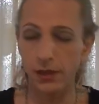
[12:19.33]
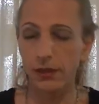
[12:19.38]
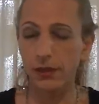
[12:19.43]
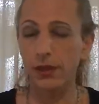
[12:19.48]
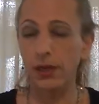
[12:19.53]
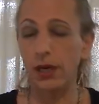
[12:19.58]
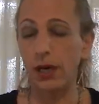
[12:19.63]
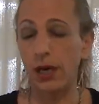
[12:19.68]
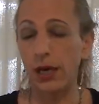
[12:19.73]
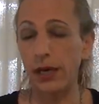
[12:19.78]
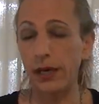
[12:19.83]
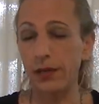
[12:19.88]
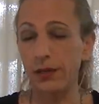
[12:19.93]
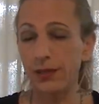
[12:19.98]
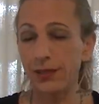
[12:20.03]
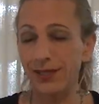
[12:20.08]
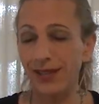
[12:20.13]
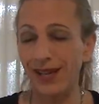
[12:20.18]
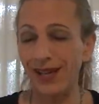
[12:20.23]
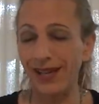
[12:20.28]
the
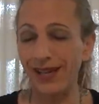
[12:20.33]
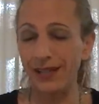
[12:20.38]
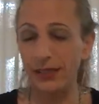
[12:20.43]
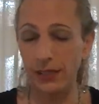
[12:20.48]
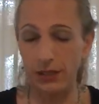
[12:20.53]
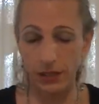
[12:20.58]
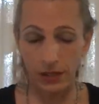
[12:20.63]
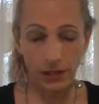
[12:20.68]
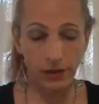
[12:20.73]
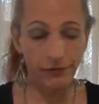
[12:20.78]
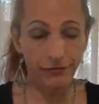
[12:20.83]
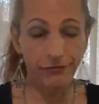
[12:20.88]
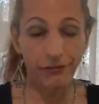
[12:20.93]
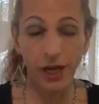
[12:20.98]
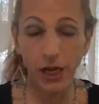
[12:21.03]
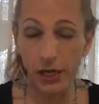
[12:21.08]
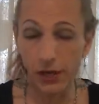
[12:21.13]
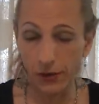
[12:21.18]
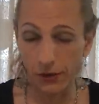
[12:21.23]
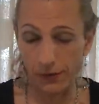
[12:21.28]
higher's idea of
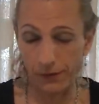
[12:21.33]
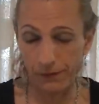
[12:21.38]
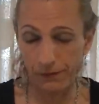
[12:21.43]
fire.